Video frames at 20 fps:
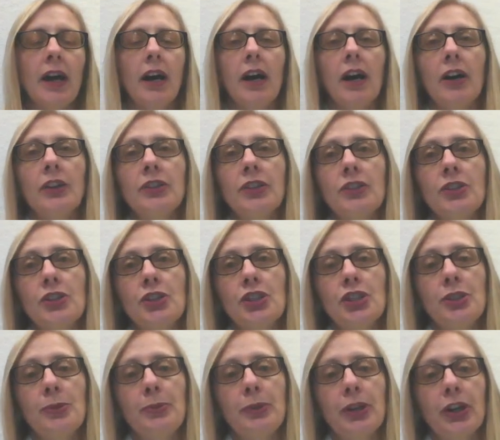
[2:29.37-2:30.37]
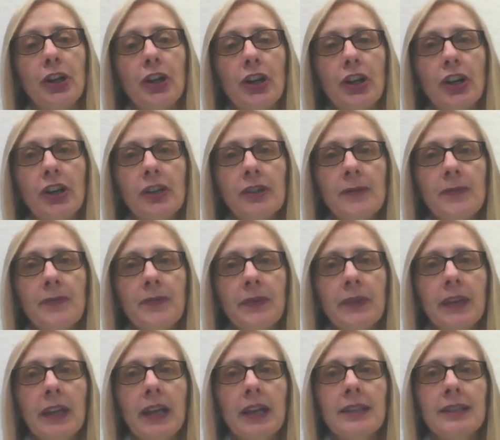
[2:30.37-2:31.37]
Under the GDPR,
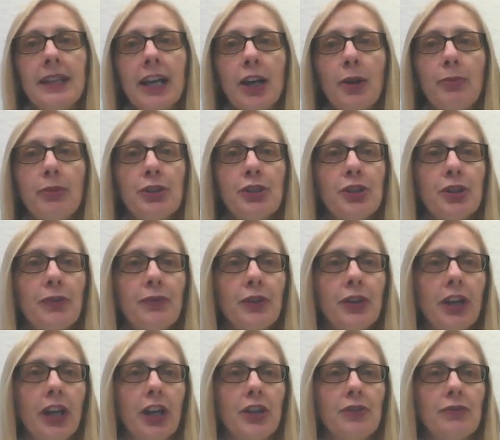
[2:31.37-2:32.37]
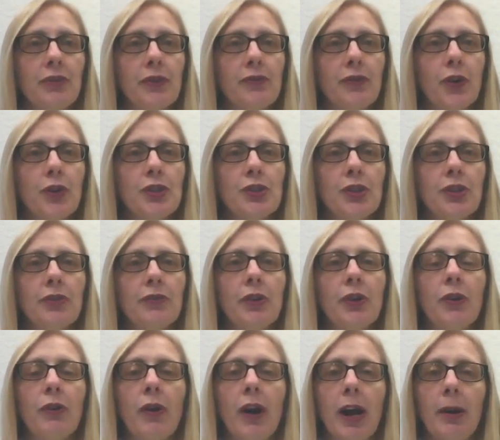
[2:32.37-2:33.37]
data breach notification refers to the
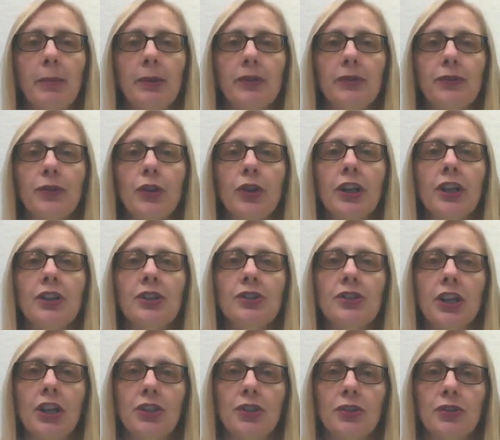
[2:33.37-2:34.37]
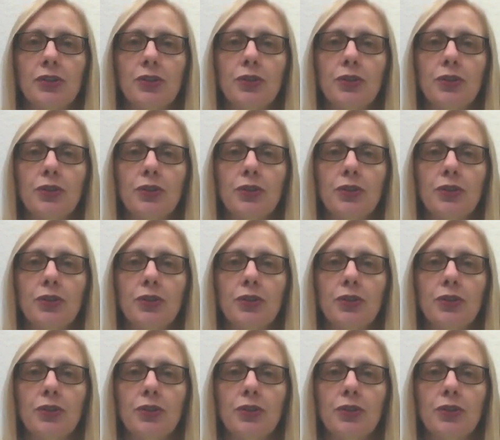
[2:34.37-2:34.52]
requirement for organizations